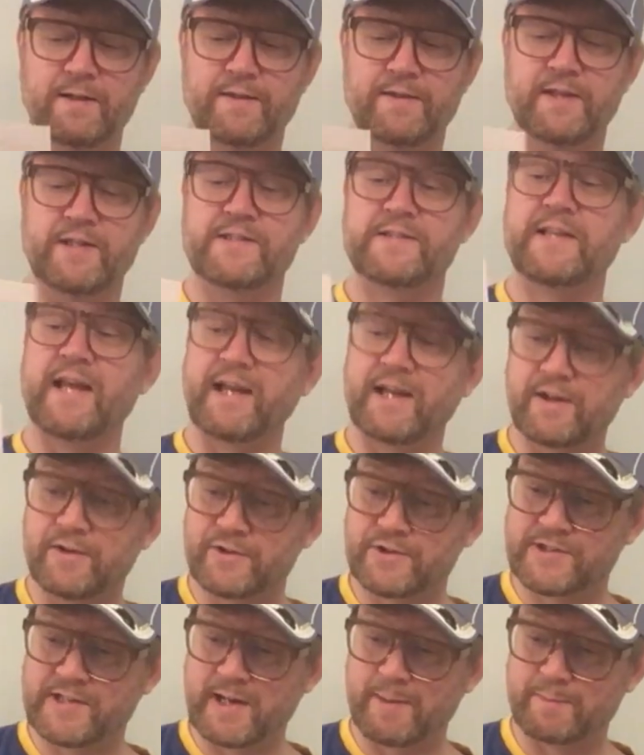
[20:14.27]
The second
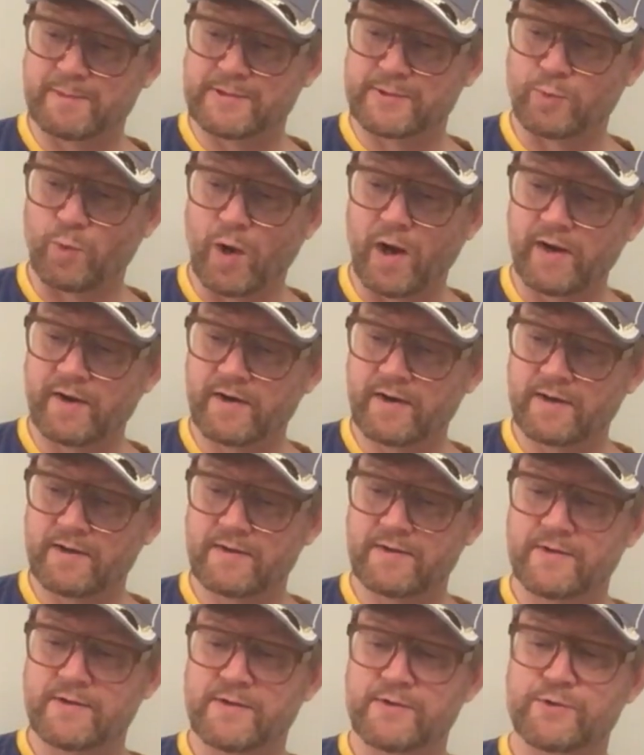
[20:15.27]
cheapest one,
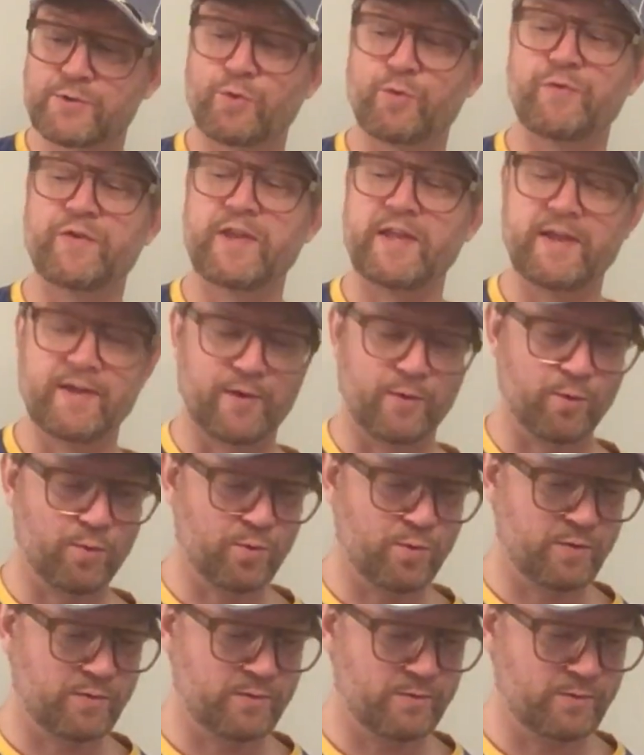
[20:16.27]

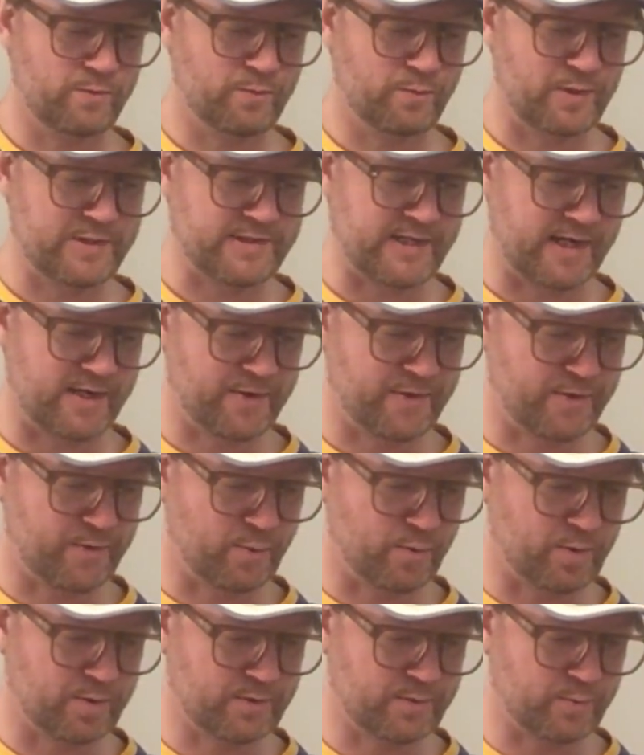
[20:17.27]
Sofiero, which I
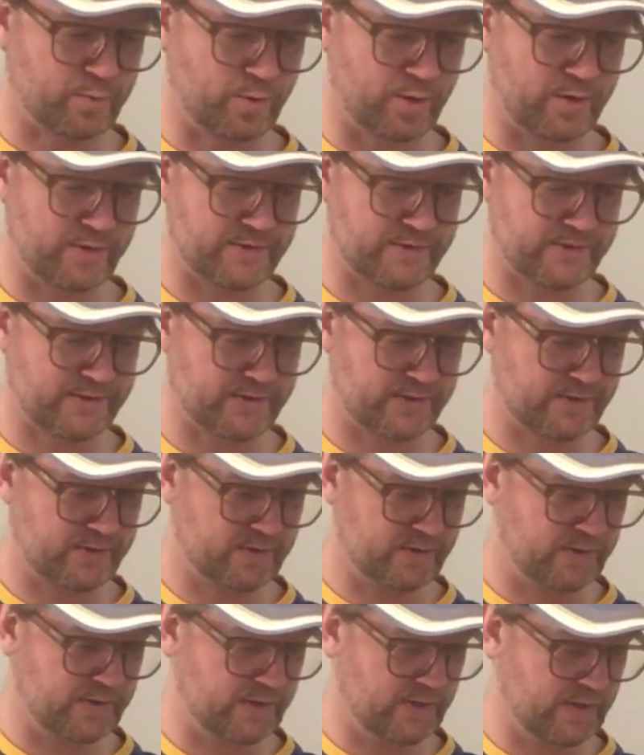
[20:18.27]
thought was
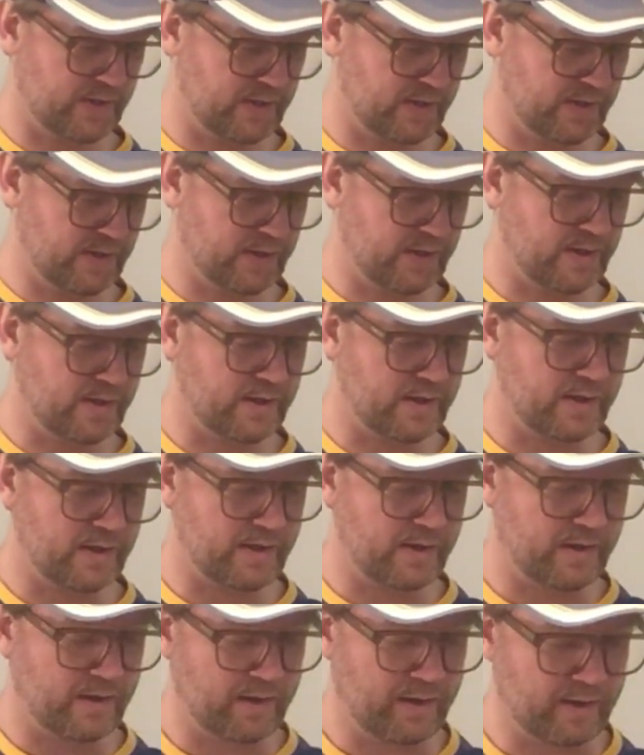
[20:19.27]

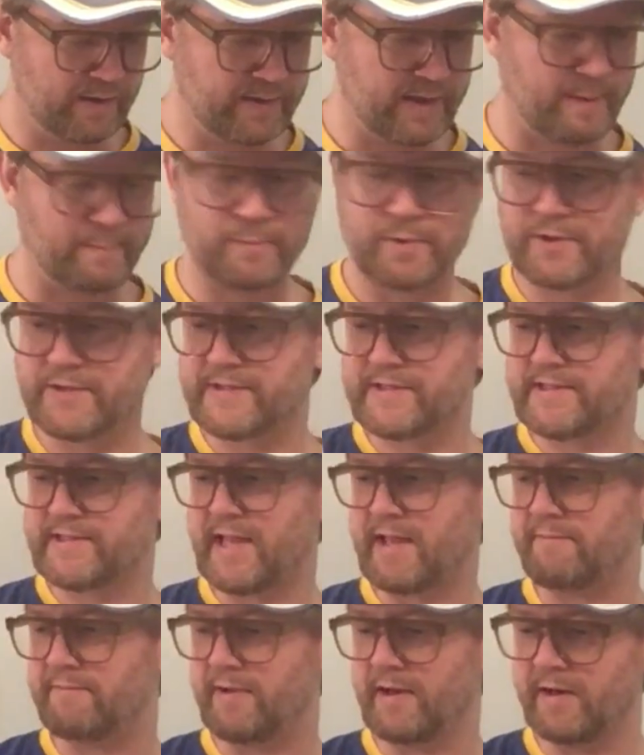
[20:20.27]
number
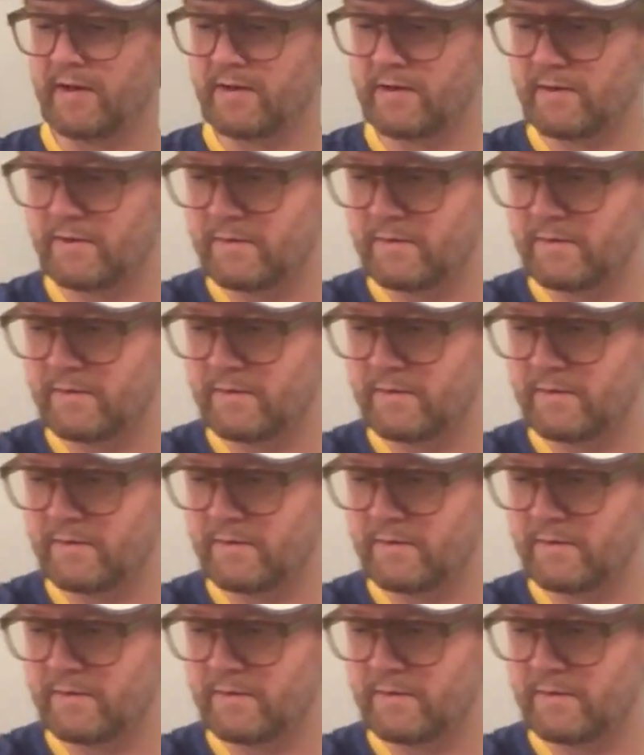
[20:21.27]
7,